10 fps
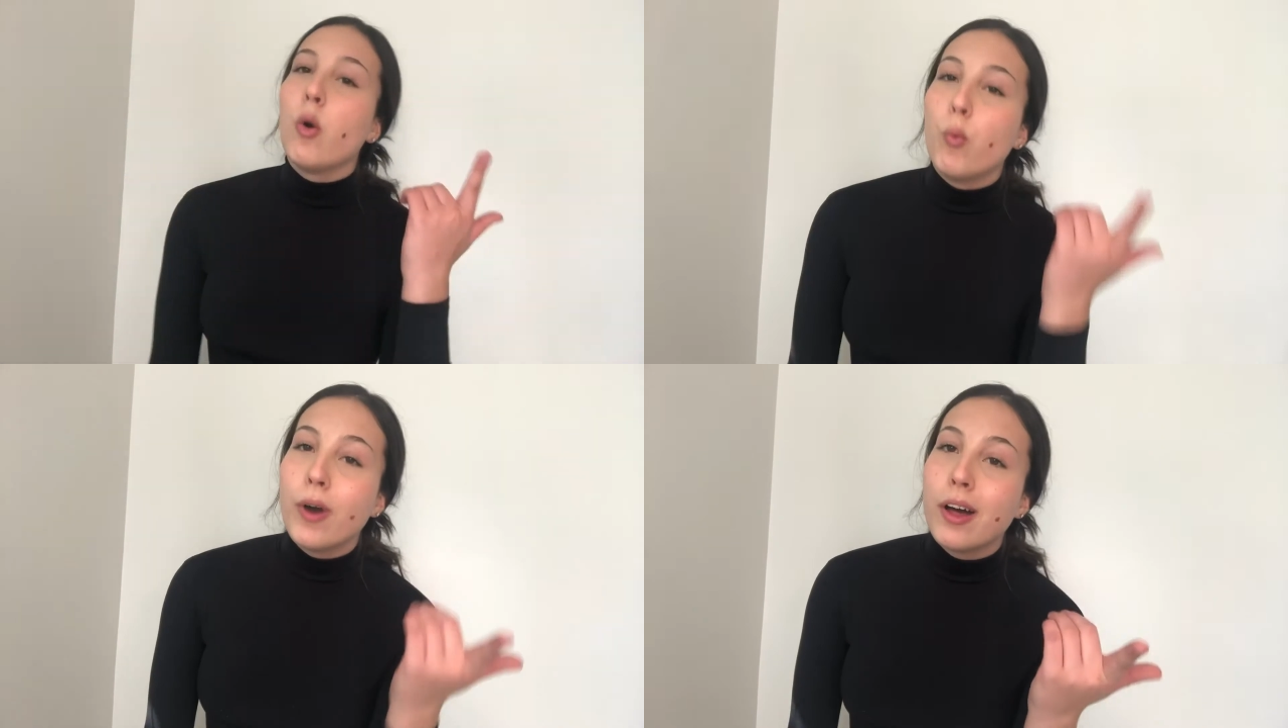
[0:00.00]

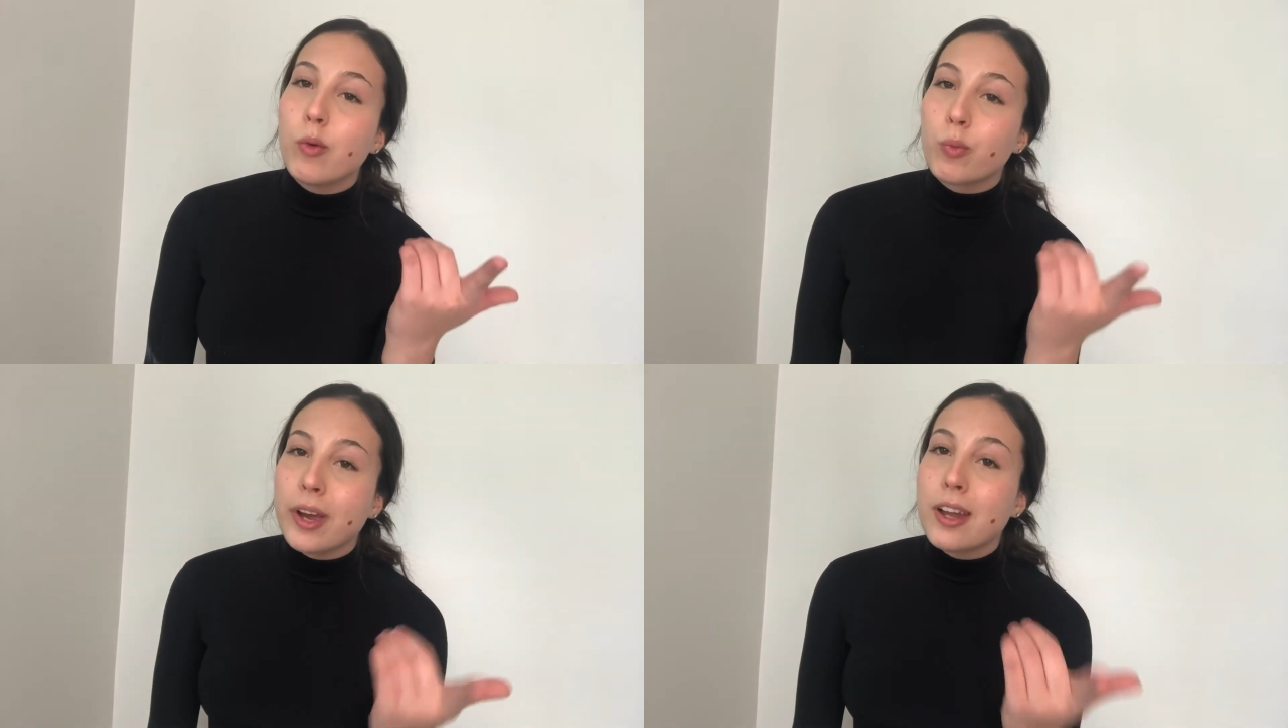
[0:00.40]
Well,
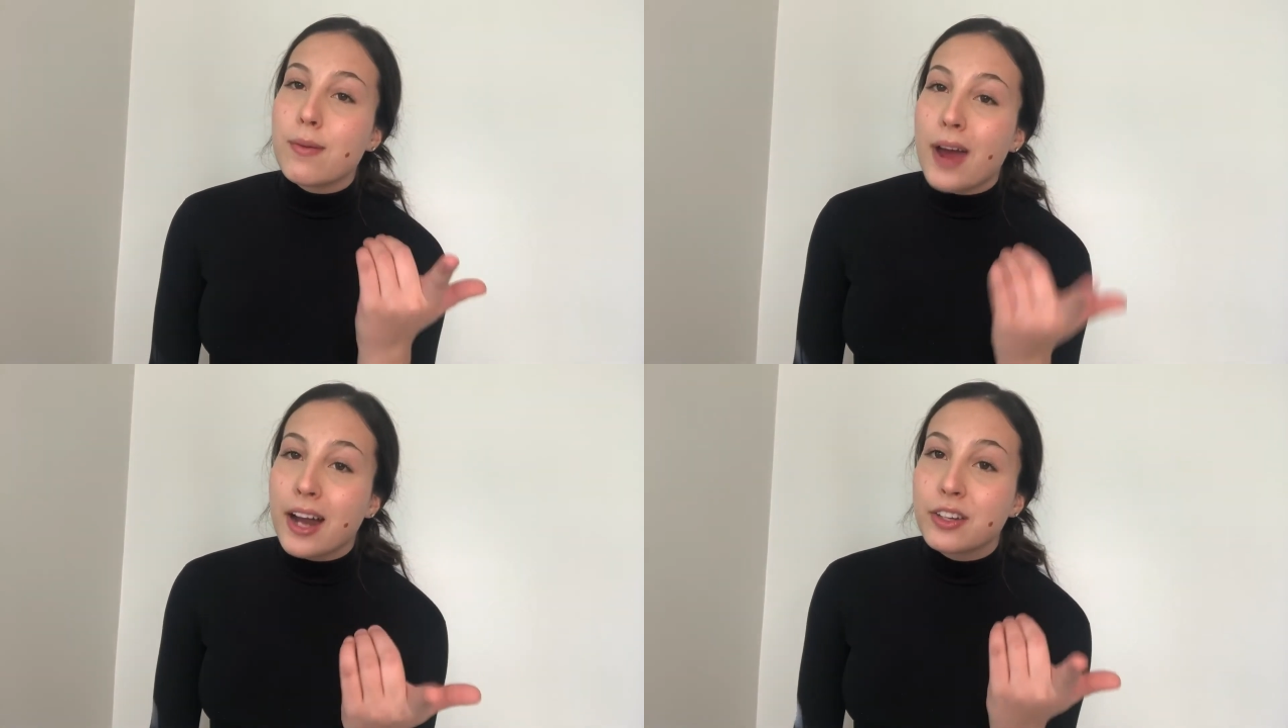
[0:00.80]
random
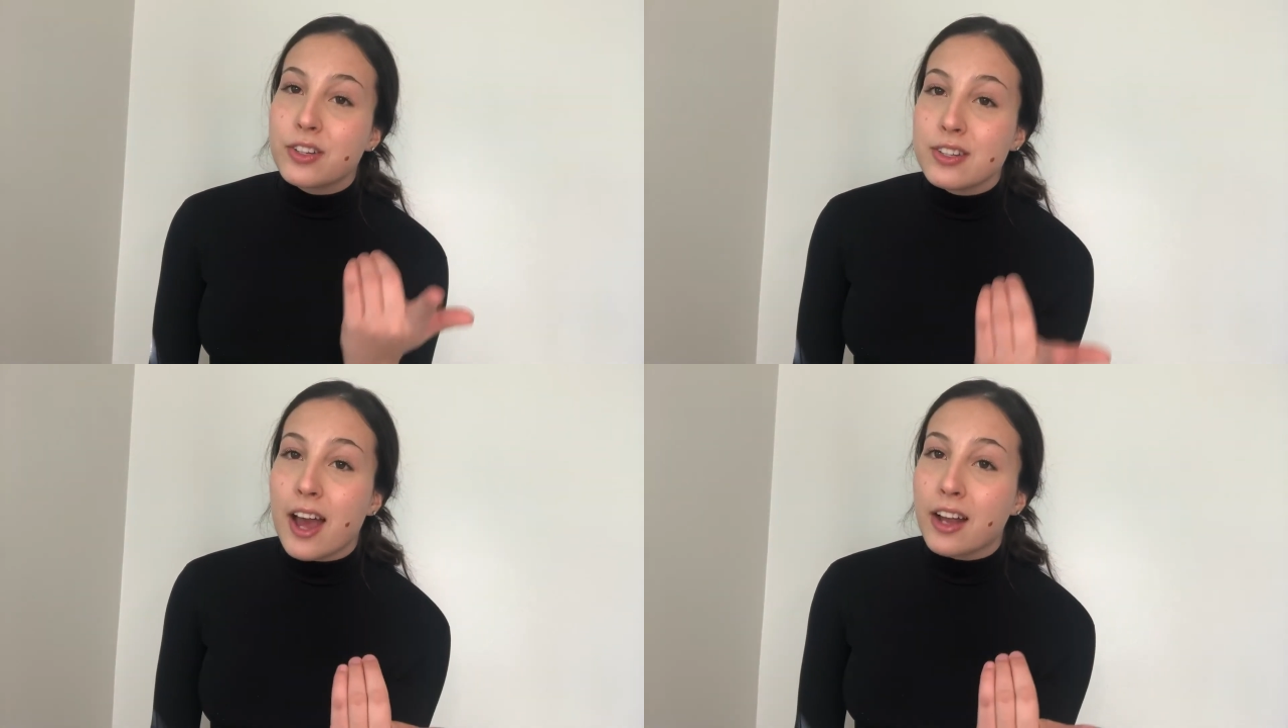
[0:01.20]
actors
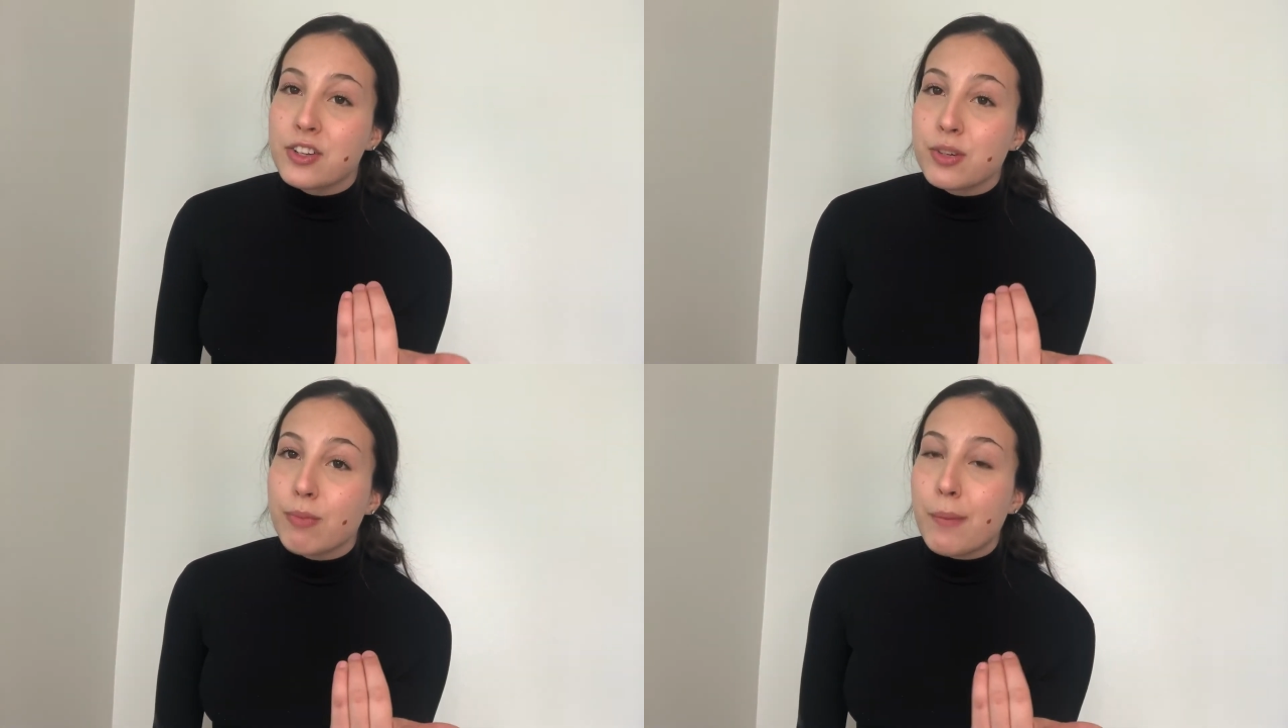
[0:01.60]
and
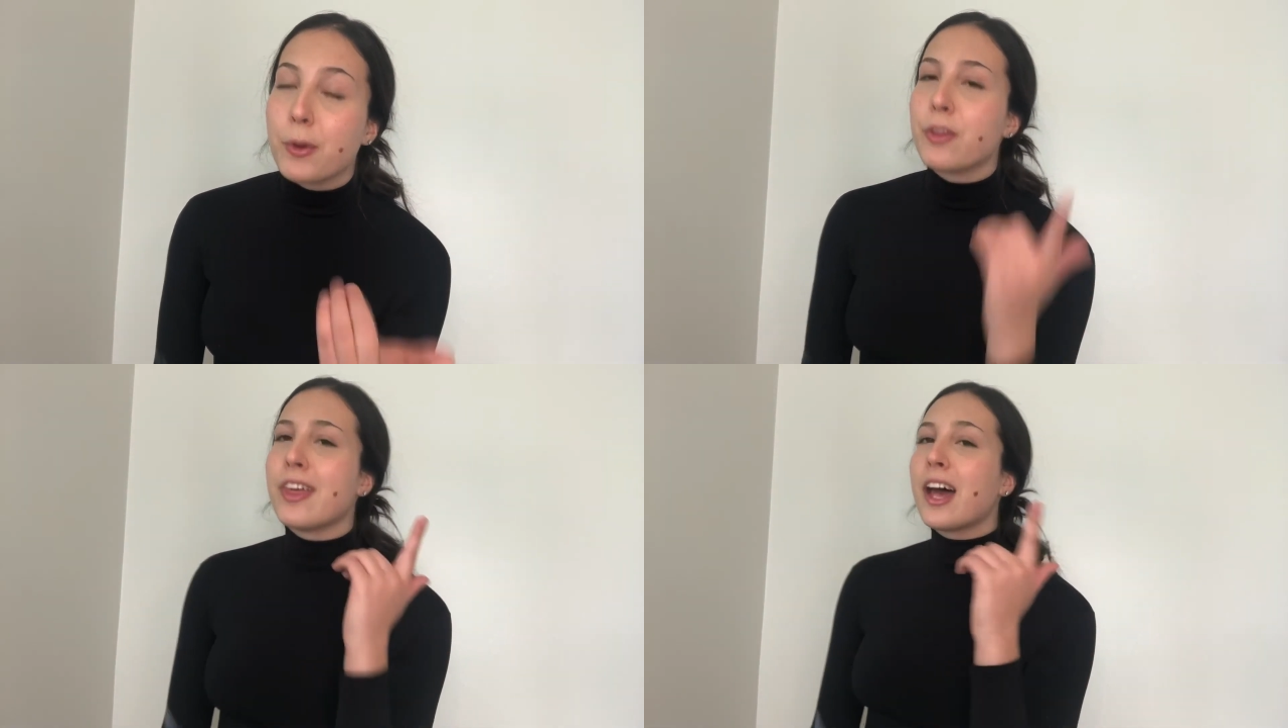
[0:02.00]
action member,
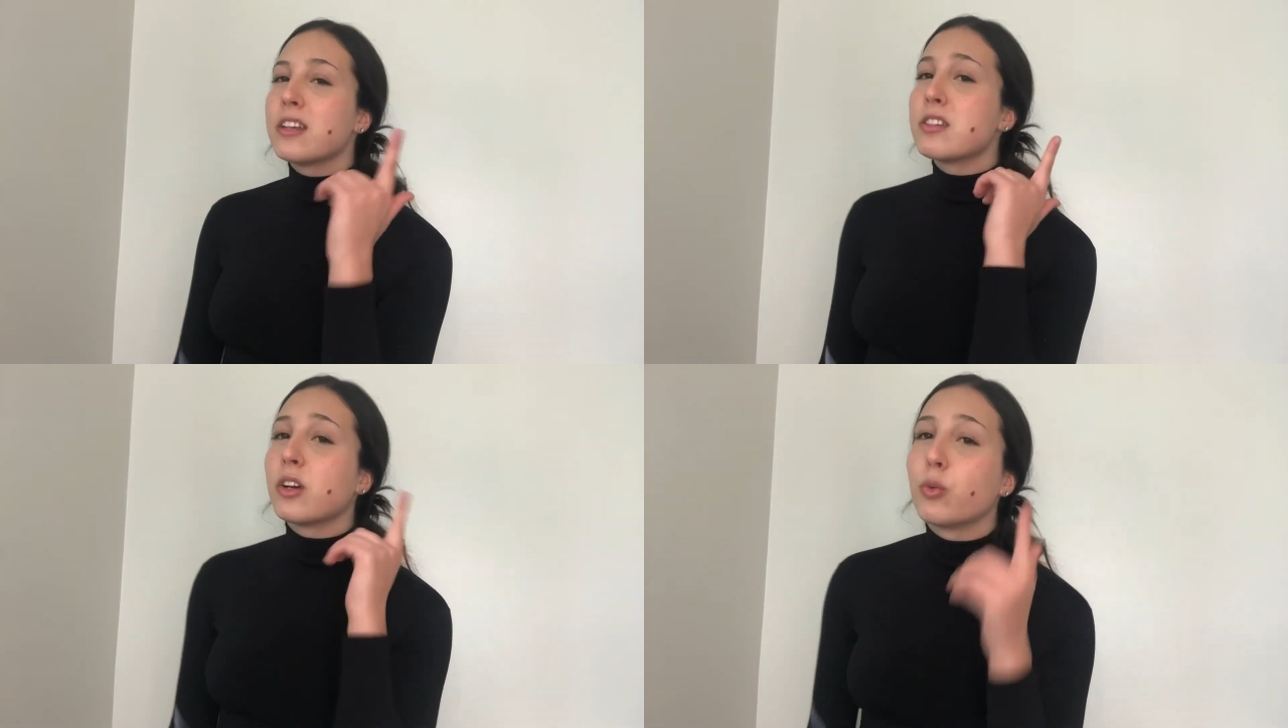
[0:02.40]
that
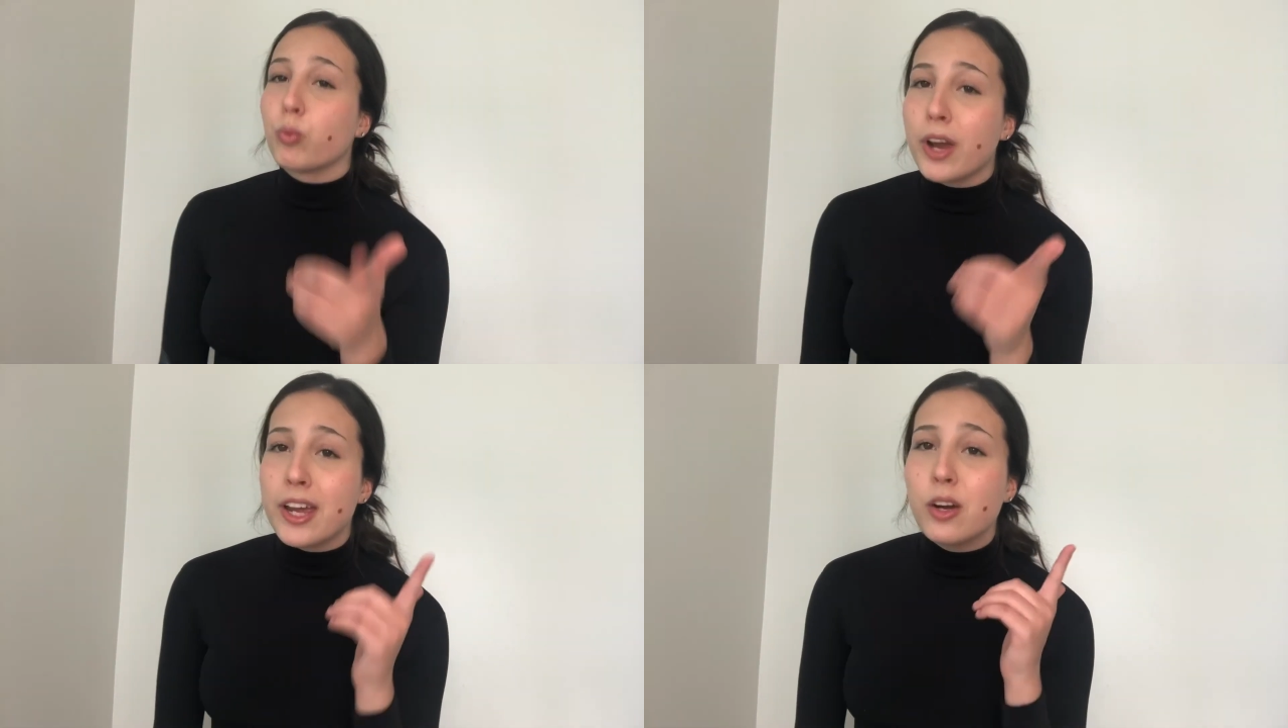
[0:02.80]
is a
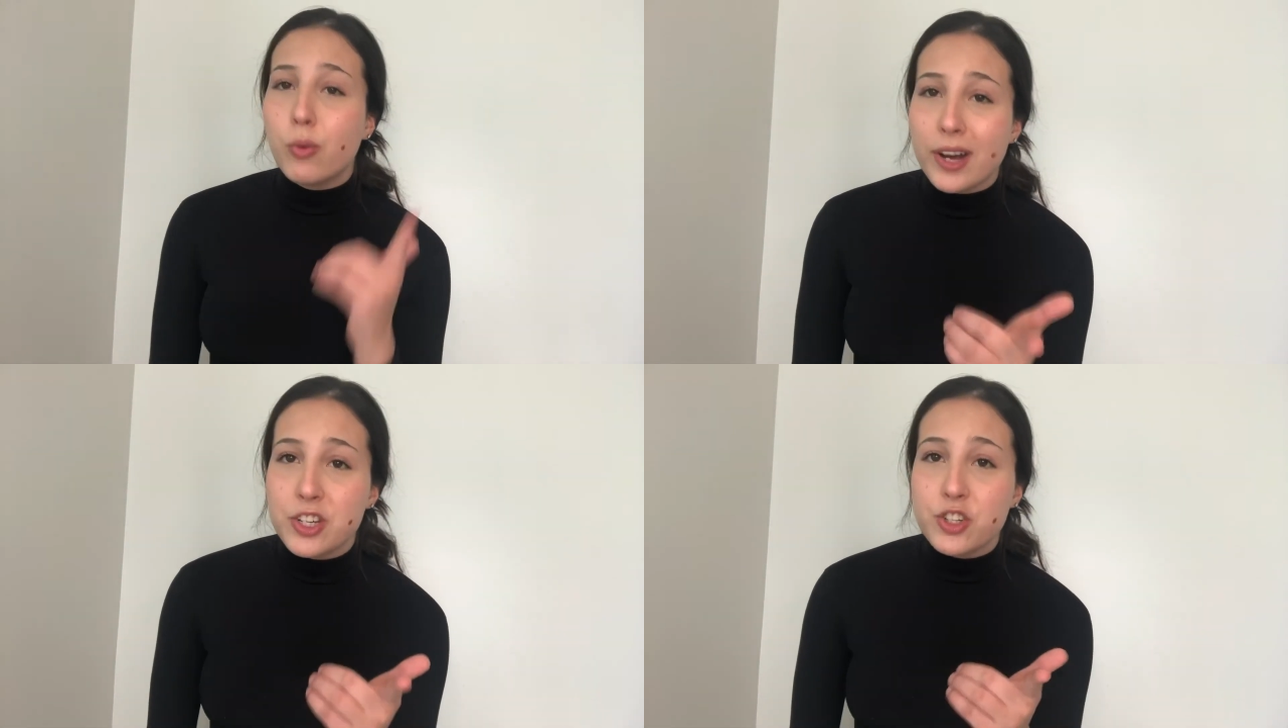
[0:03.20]
great
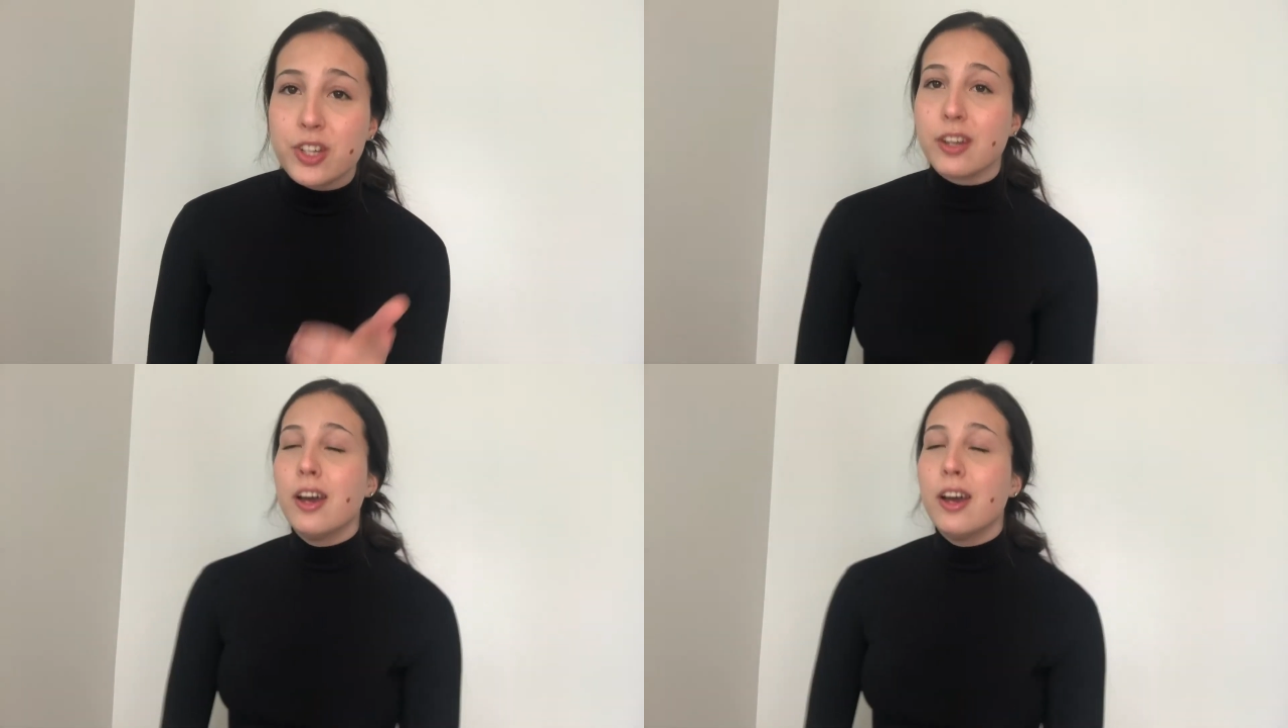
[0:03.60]
question.